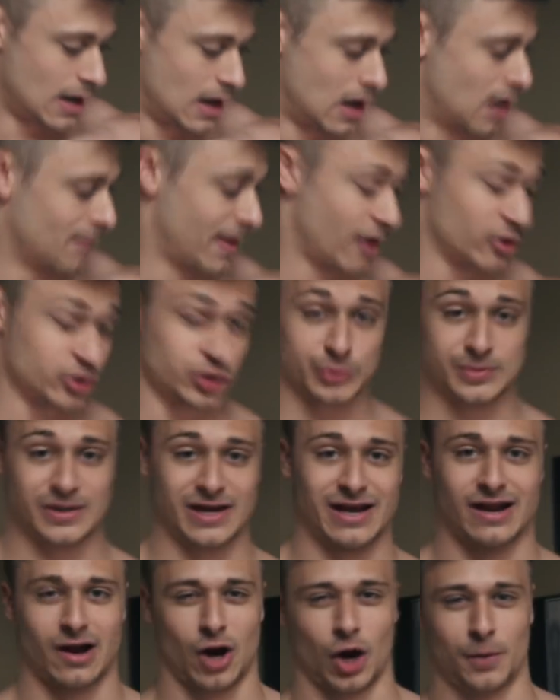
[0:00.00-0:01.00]
that was supposed
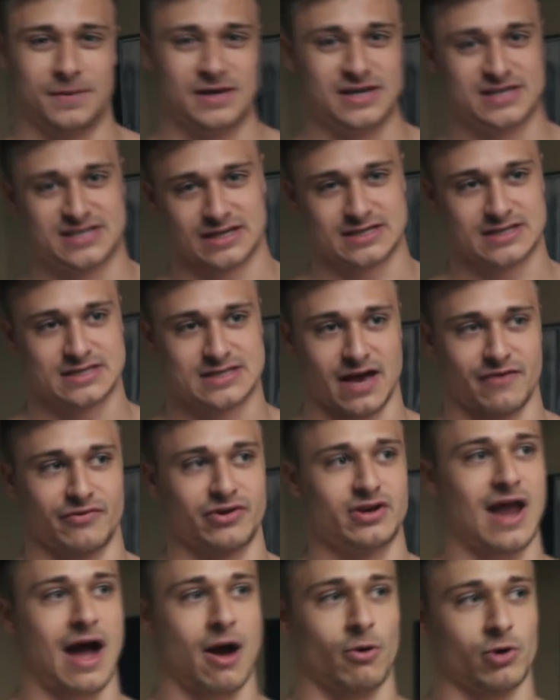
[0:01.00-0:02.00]
to be at RPE 6 to
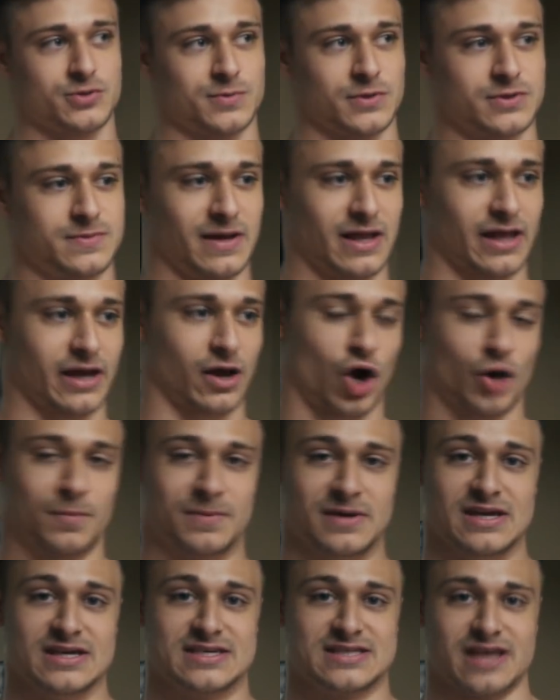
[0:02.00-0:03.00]
7. Now we're supposed to be at like
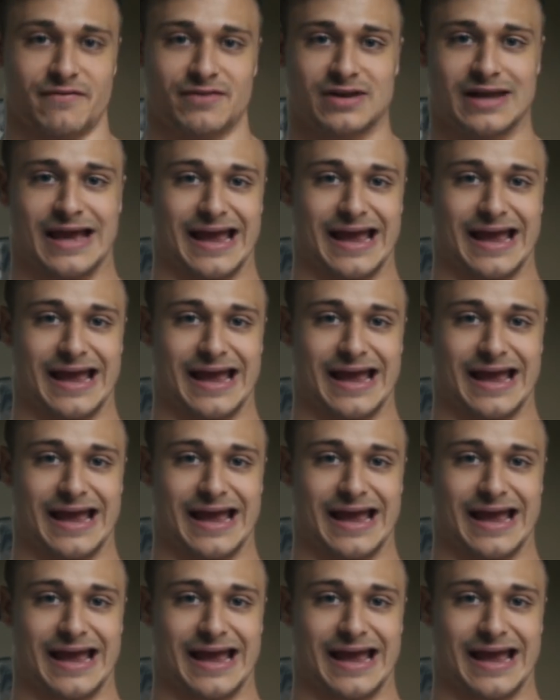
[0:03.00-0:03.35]
RPE 7